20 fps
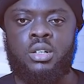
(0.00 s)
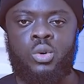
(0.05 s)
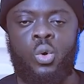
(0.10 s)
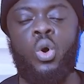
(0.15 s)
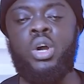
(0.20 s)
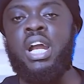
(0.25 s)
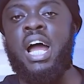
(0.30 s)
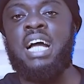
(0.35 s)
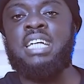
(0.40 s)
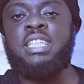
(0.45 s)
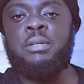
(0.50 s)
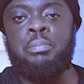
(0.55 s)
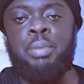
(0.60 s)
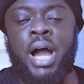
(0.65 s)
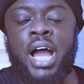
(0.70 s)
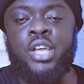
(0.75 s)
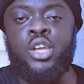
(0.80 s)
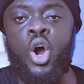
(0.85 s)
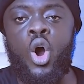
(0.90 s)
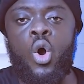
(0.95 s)

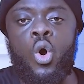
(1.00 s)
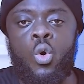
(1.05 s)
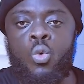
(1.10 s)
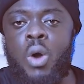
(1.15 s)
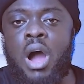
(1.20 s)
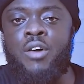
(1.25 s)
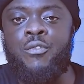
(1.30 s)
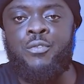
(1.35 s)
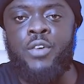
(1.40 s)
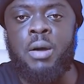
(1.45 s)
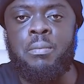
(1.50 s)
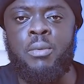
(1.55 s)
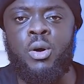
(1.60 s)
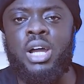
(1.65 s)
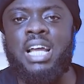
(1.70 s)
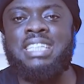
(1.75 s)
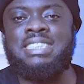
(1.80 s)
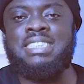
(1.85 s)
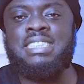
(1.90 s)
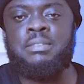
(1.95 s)

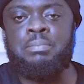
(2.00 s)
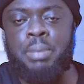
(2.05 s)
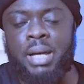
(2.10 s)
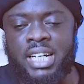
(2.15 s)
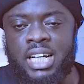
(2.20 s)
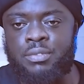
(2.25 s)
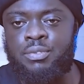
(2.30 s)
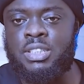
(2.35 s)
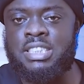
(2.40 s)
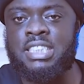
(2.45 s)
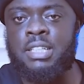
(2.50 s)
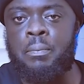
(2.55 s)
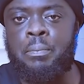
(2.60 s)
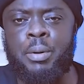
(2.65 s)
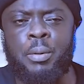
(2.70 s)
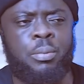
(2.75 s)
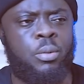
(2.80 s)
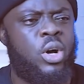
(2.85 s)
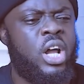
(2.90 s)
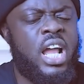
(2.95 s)
It is benefiting
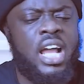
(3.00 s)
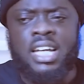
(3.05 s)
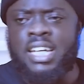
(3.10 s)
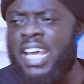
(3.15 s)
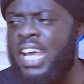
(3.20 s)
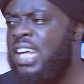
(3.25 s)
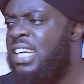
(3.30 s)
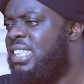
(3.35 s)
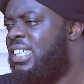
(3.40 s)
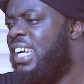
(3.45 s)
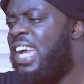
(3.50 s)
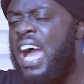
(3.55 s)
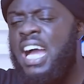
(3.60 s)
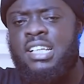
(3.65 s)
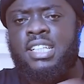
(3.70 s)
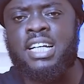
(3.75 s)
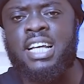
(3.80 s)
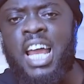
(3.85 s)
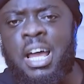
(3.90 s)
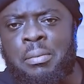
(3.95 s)
people. They
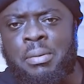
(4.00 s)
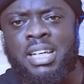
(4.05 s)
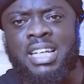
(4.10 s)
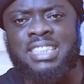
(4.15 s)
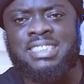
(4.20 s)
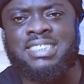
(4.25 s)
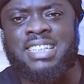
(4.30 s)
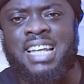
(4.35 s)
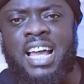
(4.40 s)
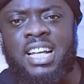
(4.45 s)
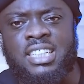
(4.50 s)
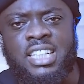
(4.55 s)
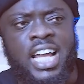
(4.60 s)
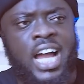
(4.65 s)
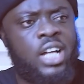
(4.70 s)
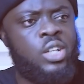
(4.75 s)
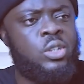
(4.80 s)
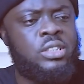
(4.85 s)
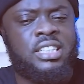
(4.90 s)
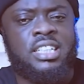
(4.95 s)
are claiming it like they
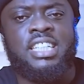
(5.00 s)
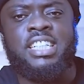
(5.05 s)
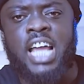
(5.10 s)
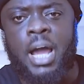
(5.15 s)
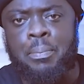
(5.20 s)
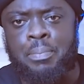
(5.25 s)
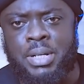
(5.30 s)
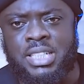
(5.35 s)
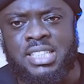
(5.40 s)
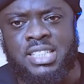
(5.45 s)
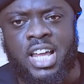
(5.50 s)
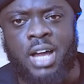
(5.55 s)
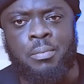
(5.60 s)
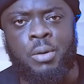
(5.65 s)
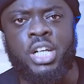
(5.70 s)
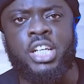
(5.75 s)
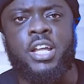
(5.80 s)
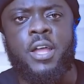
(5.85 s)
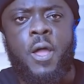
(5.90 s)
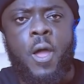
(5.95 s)
are using their personal
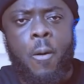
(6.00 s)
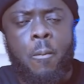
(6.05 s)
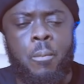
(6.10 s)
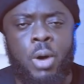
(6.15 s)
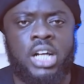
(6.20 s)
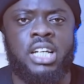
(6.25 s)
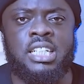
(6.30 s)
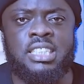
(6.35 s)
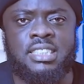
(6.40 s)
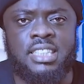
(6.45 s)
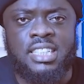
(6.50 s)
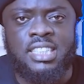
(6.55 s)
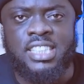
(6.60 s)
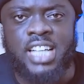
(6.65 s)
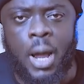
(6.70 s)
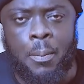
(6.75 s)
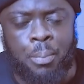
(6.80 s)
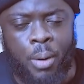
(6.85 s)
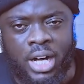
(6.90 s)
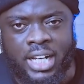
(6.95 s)
monies in
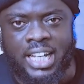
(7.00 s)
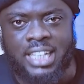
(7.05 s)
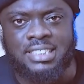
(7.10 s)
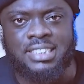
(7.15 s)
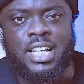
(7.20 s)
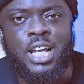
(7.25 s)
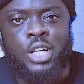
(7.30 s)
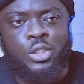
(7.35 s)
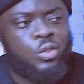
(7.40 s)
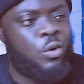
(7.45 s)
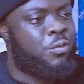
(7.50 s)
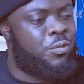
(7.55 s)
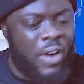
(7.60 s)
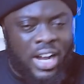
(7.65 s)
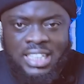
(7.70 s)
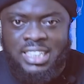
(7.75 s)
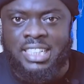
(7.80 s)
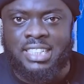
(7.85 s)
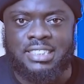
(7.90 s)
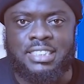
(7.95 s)
their pockets to
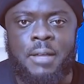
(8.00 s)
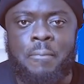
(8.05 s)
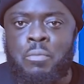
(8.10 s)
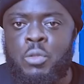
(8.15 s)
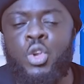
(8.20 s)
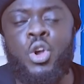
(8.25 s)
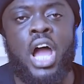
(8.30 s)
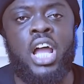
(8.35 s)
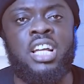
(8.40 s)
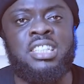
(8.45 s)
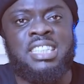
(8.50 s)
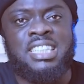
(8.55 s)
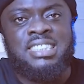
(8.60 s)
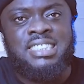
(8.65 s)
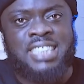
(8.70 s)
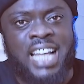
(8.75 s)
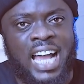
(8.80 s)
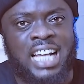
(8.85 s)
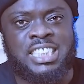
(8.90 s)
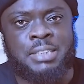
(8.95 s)
fund it. You are using
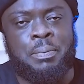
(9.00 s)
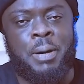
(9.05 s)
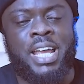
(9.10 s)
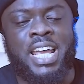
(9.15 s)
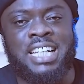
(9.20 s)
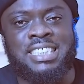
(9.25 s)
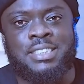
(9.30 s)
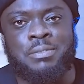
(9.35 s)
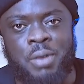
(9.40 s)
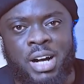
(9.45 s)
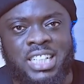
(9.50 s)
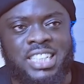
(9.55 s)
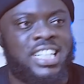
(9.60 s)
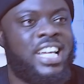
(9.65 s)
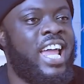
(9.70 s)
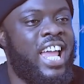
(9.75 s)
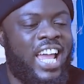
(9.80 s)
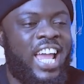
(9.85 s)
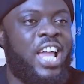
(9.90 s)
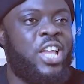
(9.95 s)
taxpayers' money
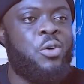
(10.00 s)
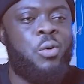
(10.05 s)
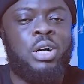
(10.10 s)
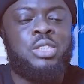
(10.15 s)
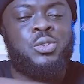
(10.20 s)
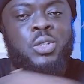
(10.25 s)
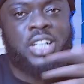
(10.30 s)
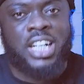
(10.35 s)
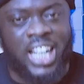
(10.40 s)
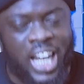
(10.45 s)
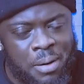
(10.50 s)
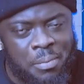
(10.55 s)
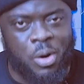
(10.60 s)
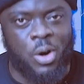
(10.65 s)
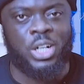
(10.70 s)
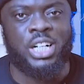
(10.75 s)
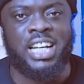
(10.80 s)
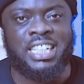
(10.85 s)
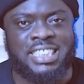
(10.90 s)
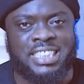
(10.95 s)
and you want to claim
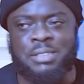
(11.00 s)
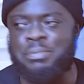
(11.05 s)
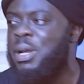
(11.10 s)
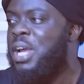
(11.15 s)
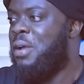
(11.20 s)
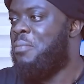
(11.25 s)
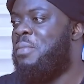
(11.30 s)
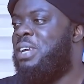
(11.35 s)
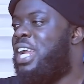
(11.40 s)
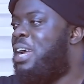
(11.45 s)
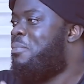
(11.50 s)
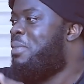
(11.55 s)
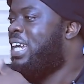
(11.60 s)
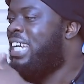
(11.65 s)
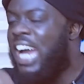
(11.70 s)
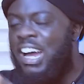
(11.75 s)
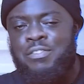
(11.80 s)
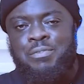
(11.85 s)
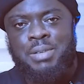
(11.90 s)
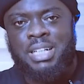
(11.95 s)
ownership. Man, I'm a
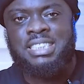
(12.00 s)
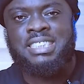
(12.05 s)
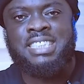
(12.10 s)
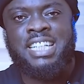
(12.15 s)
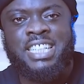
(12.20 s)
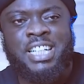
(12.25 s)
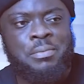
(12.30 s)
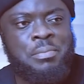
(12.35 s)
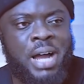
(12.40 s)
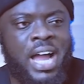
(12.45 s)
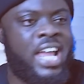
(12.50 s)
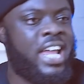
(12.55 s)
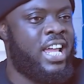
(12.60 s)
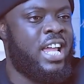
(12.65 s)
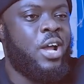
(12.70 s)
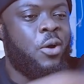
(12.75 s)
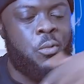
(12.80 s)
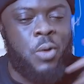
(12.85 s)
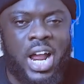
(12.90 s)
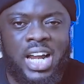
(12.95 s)
government, not the
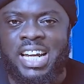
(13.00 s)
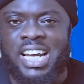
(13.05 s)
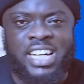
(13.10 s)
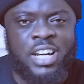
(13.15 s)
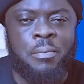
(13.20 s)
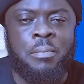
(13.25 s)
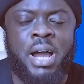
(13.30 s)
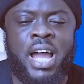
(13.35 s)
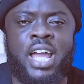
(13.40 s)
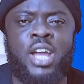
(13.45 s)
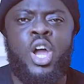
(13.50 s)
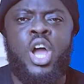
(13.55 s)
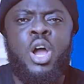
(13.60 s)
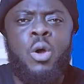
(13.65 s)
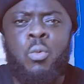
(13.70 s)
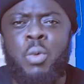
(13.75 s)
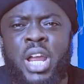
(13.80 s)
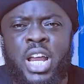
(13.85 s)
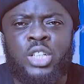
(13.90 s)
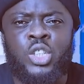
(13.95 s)
buyer. We're not the buyer.
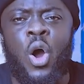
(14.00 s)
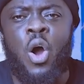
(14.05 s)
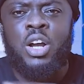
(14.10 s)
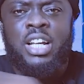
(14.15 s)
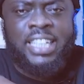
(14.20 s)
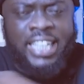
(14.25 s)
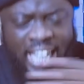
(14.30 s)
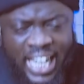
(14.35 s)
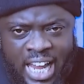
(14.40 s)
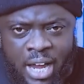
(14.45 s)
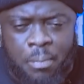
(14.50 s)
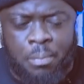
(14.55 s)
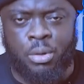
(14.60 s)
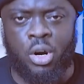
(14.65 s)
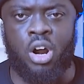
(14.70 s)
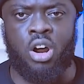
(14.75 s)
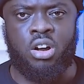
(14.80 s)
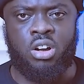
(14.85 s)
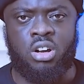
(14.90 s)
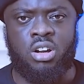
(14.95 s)
We don't care,
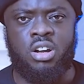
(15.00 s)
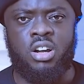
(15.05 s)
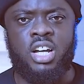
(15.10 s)
bro.